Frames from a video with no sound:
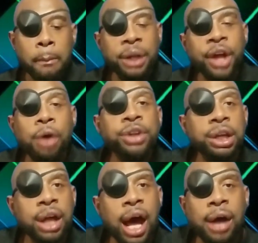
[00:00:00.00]
But those are
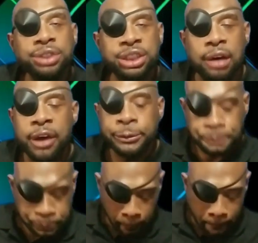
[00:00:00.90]
the causes of it.
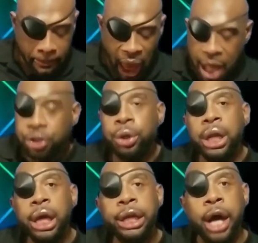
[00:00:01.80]
And you
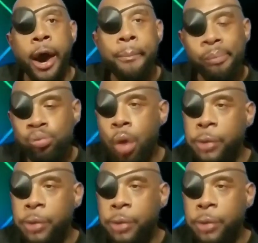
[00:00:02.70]
can look it up